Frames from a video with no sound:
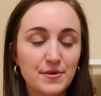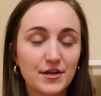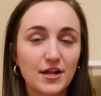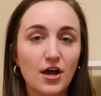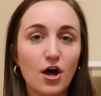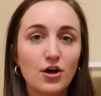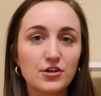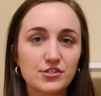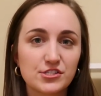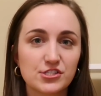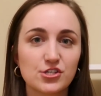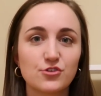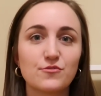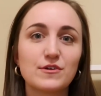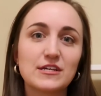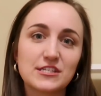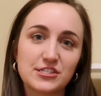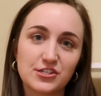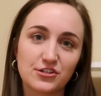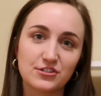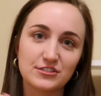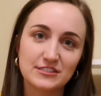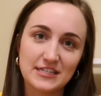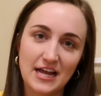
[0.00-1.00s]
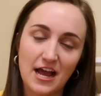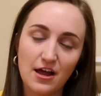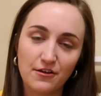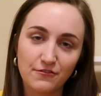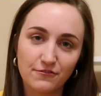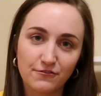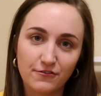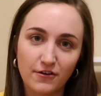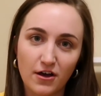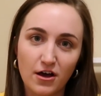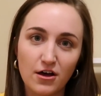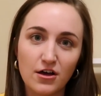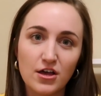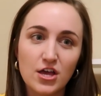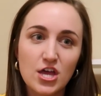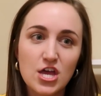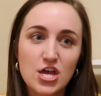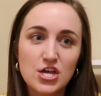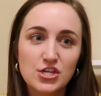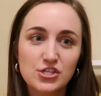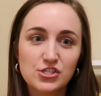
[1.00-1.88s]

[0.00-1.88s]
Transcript: but it also is your downfall.